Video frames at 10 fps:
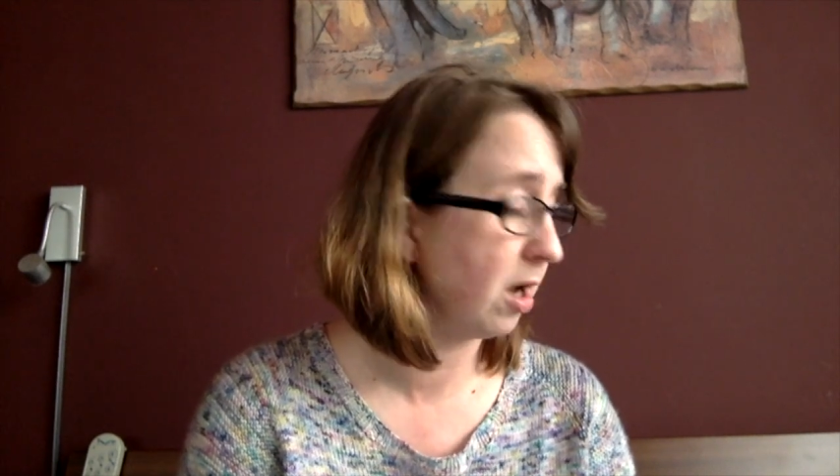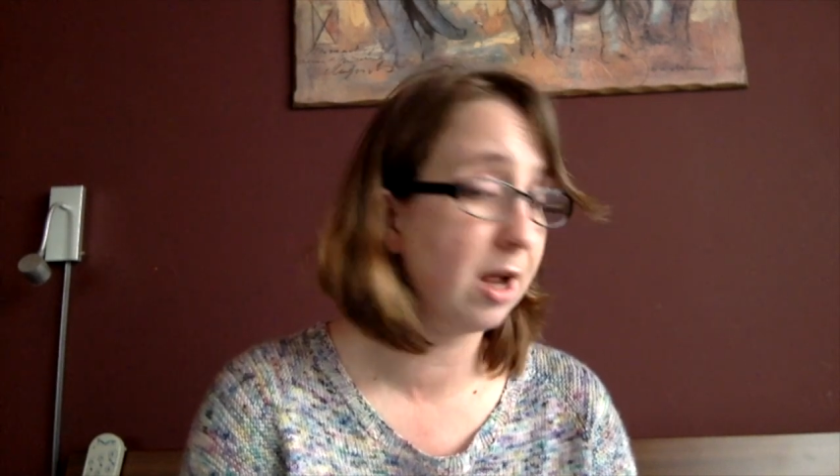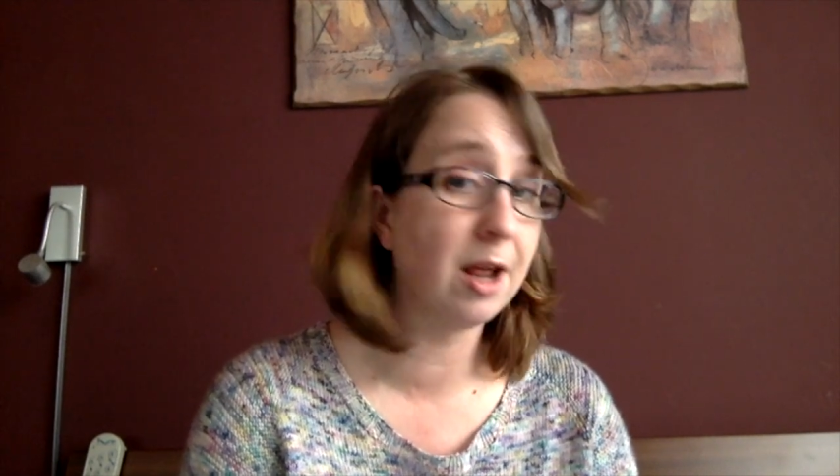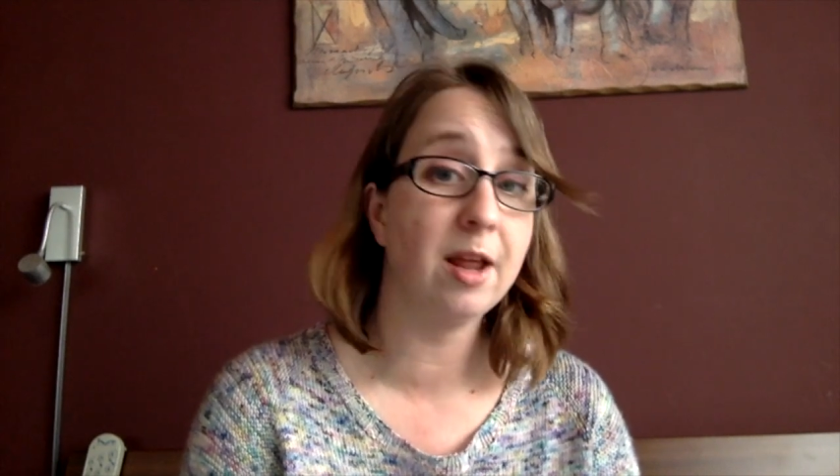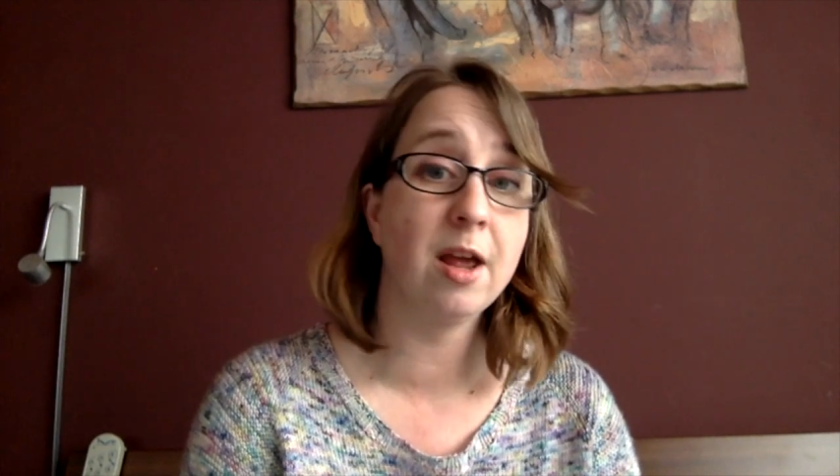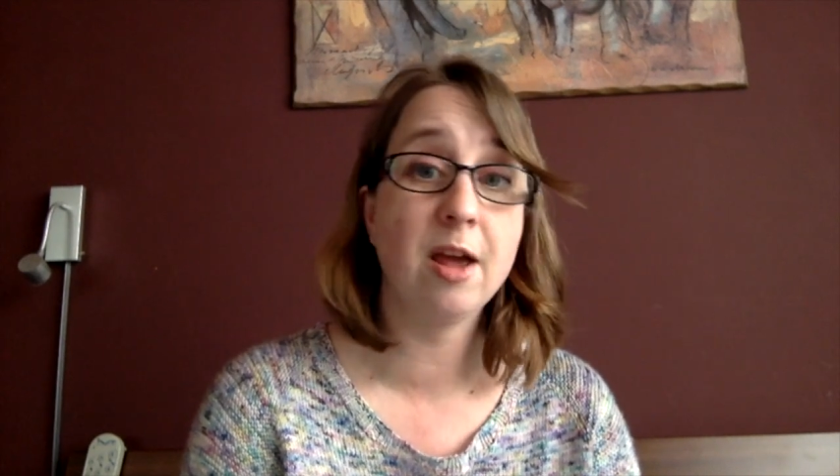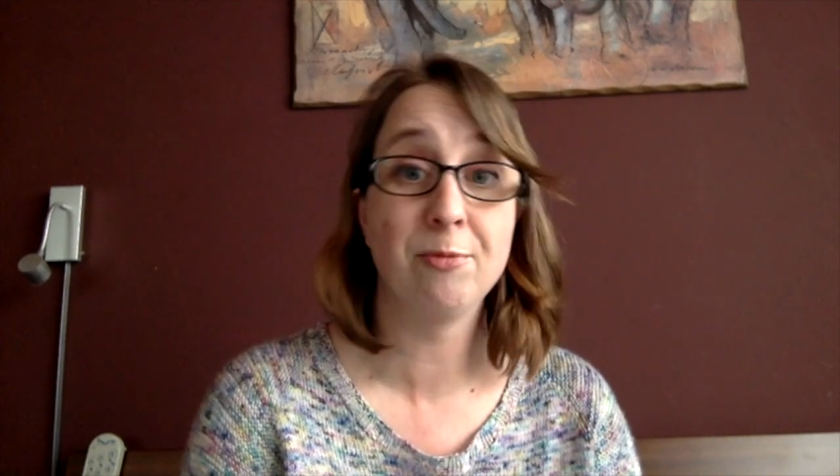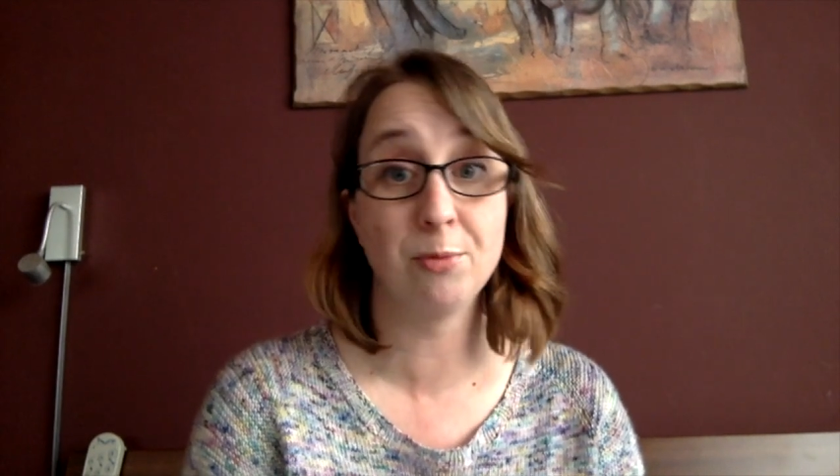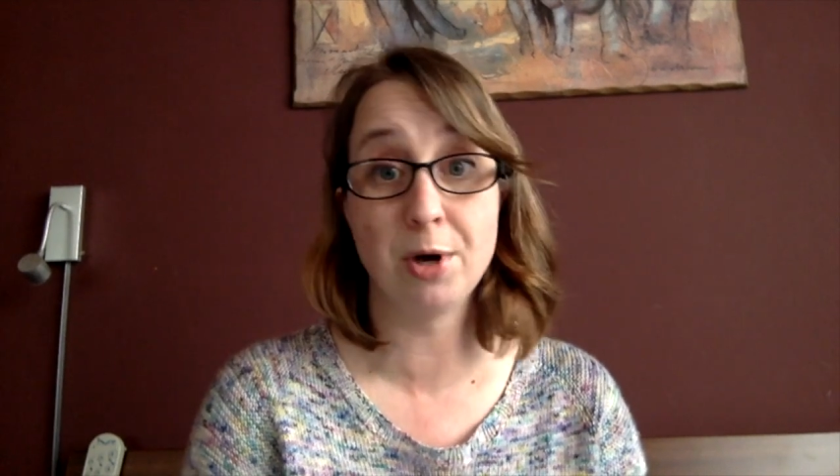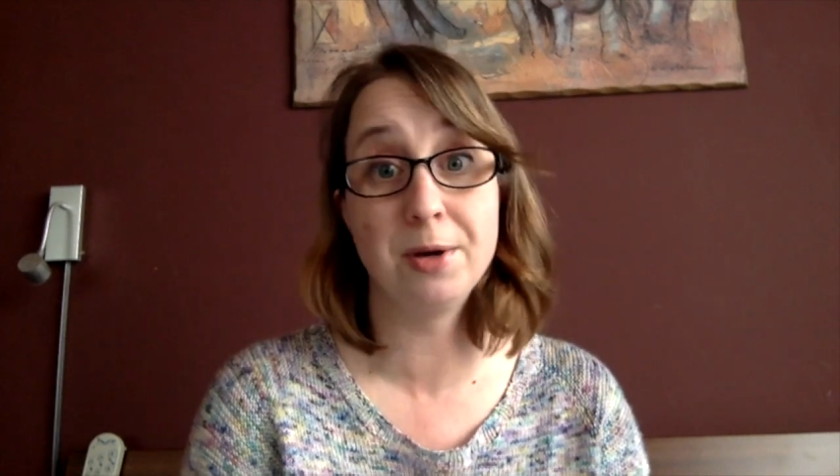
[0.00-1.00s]
I had
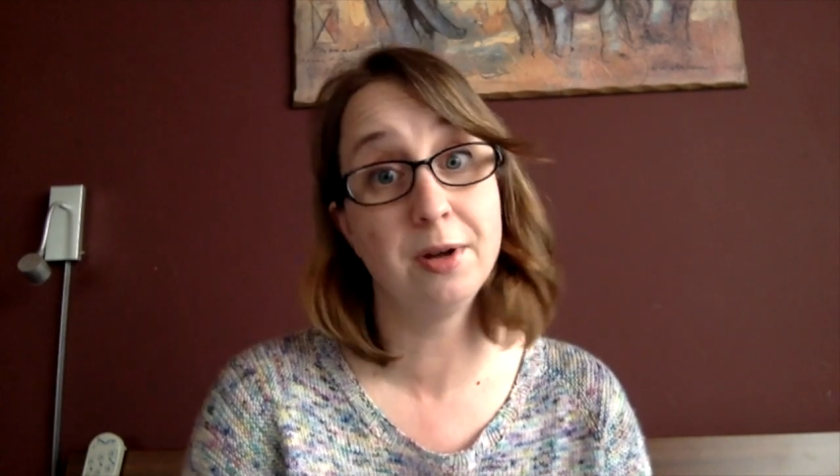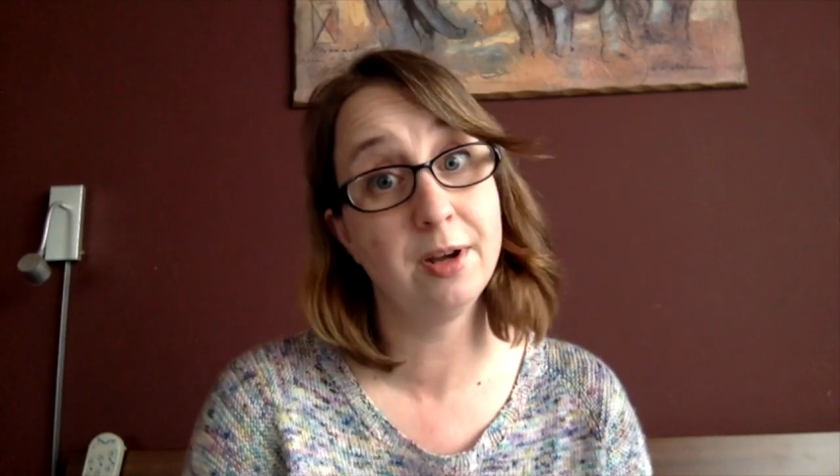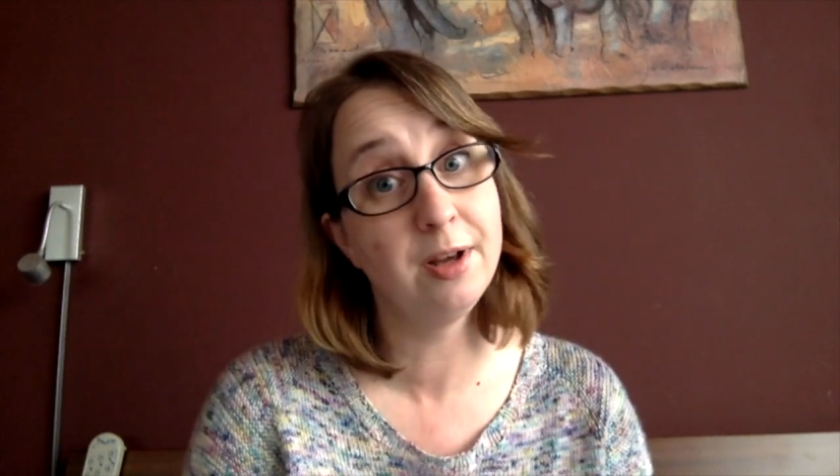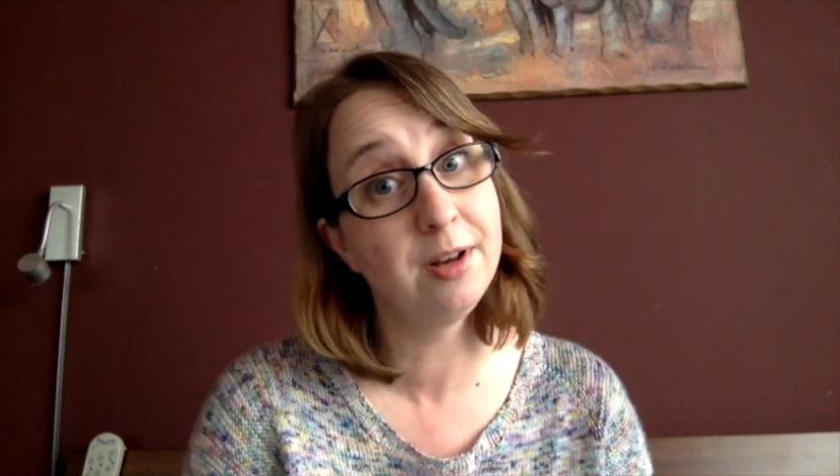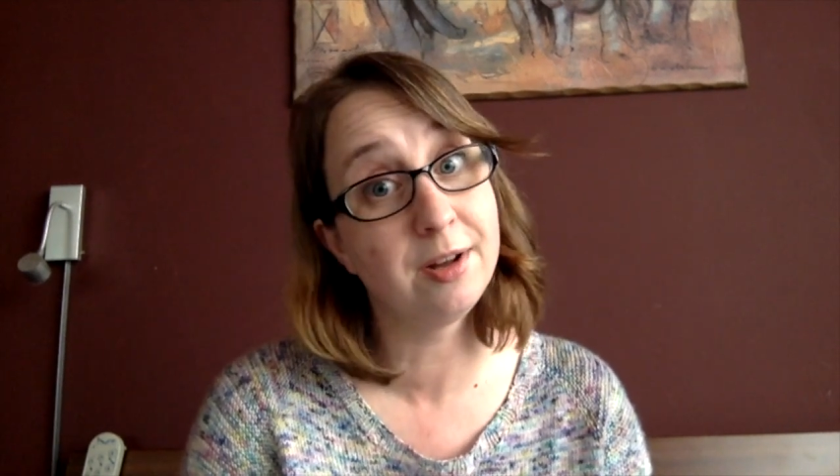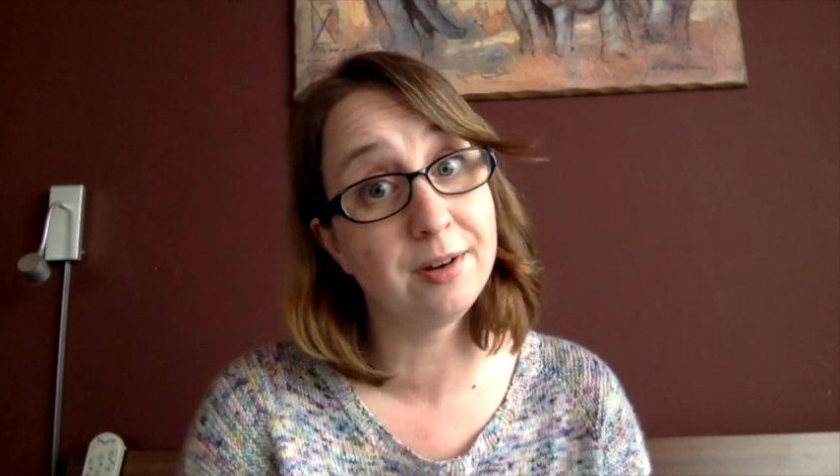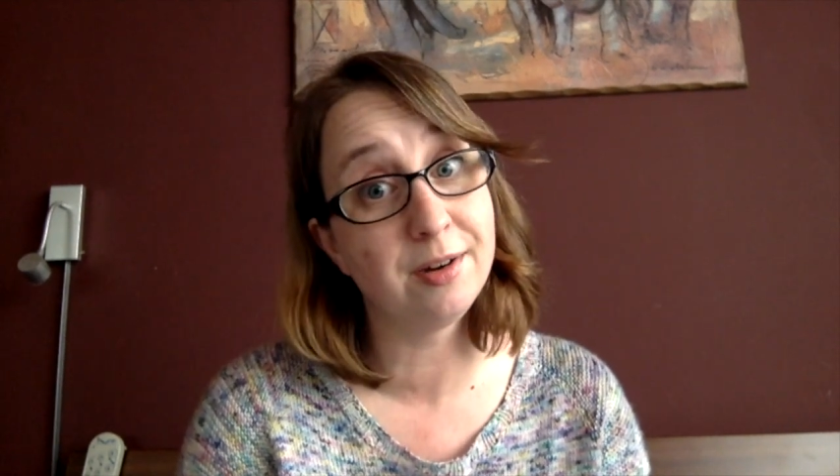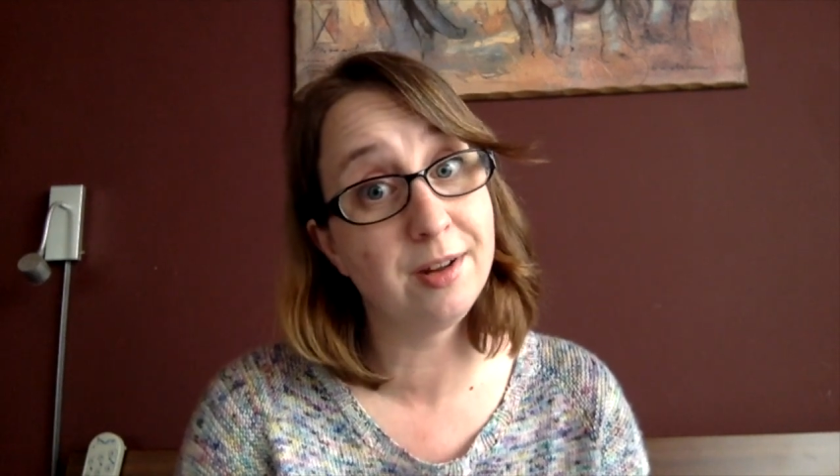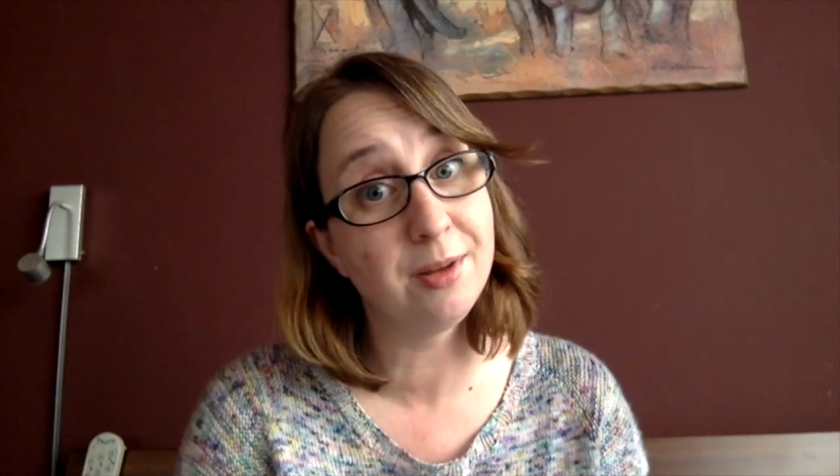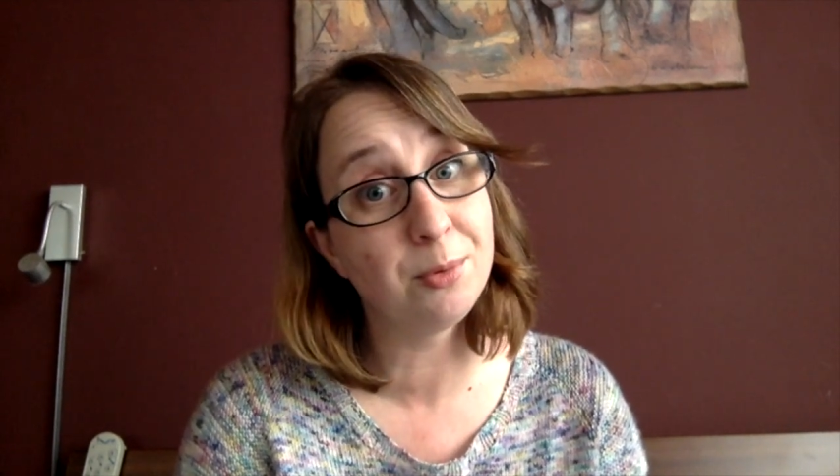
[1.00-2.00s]
won another
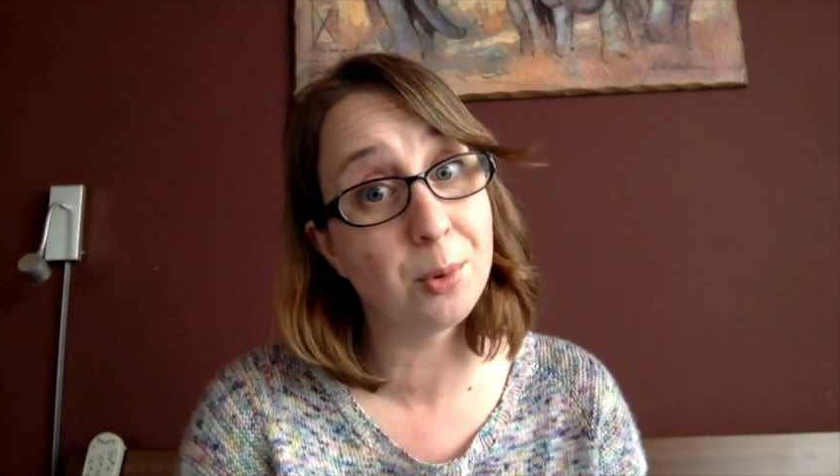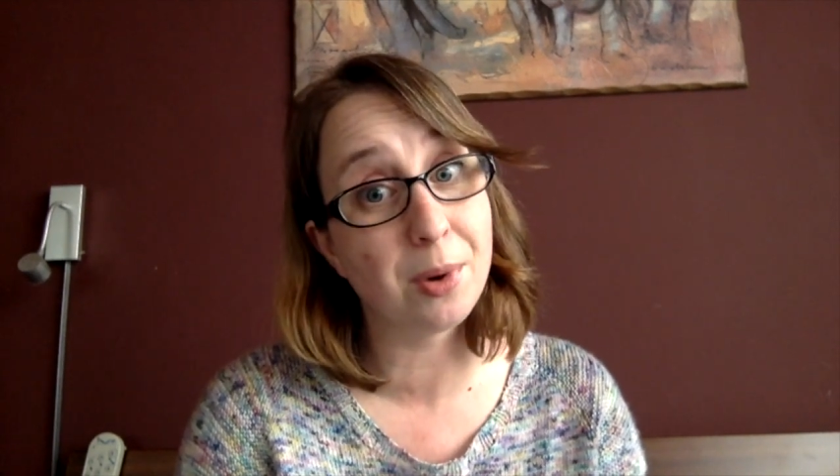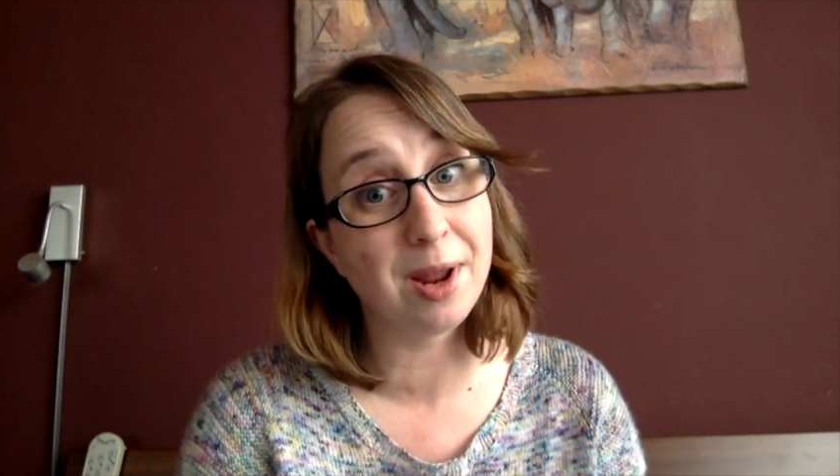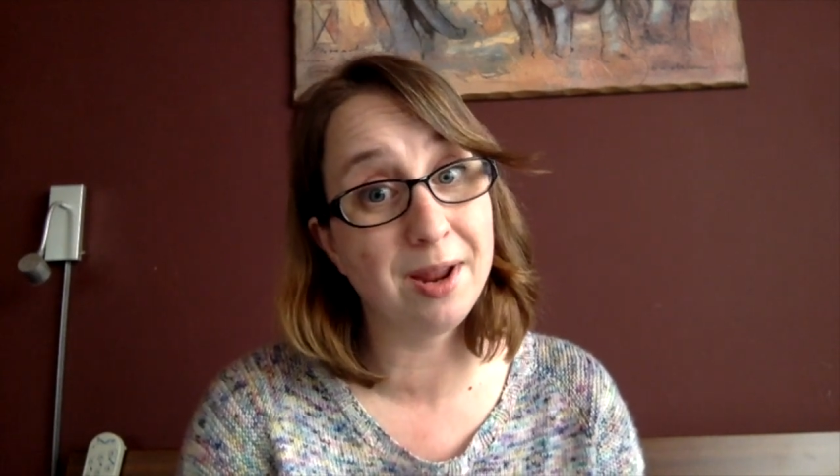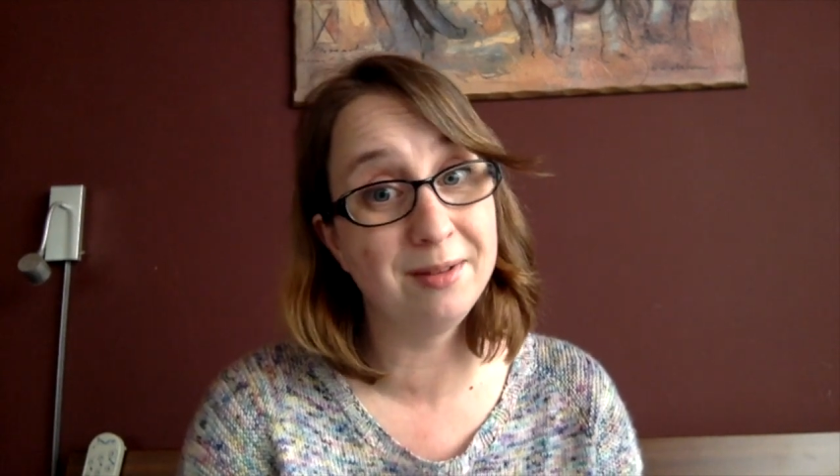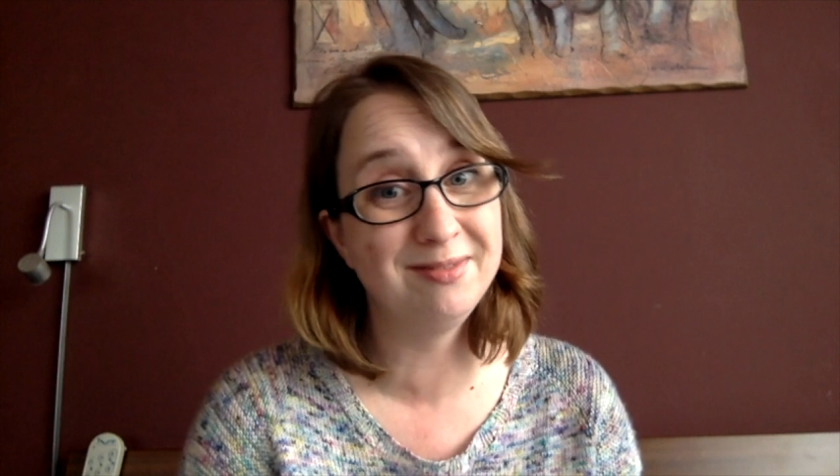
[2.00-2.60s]
giveaway.